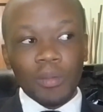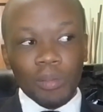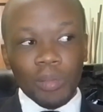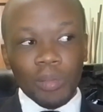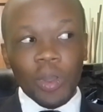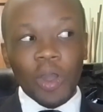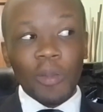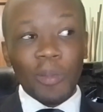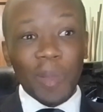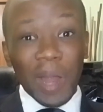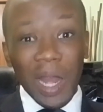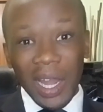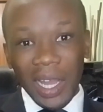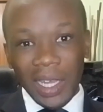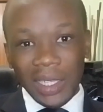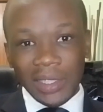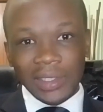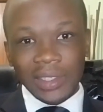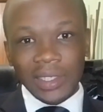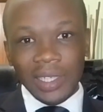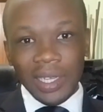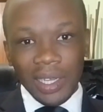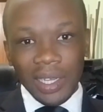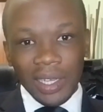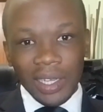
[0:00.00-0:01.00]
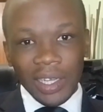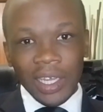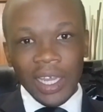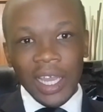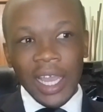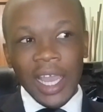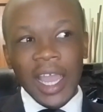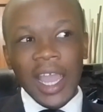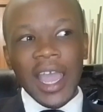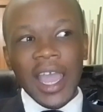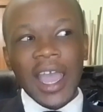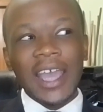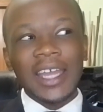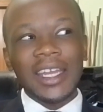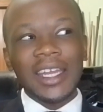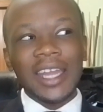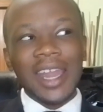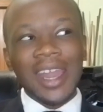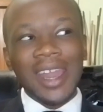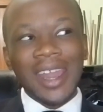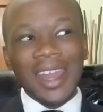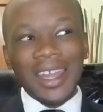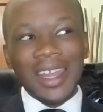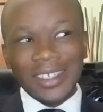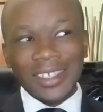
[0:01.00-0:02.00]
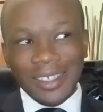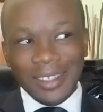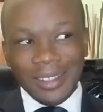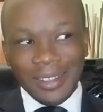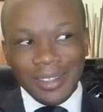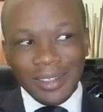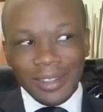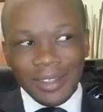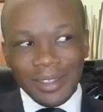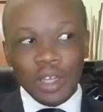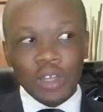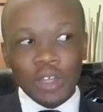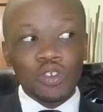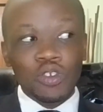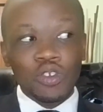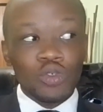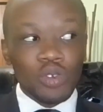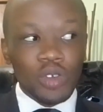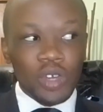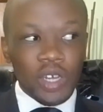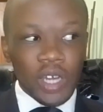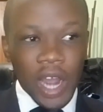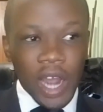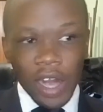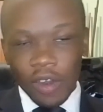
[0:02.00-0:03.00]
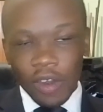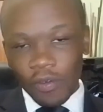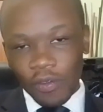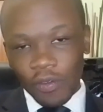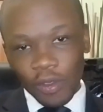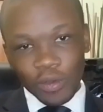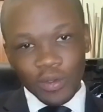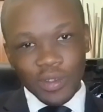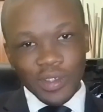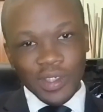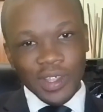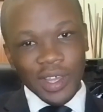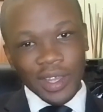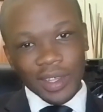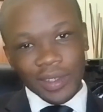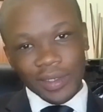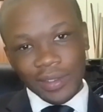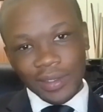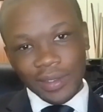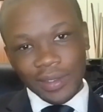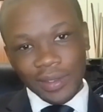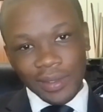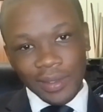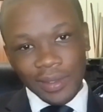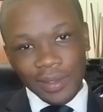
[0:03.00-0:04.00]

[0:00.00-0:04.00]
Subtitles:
Mpo Phalaste had little, none of those things.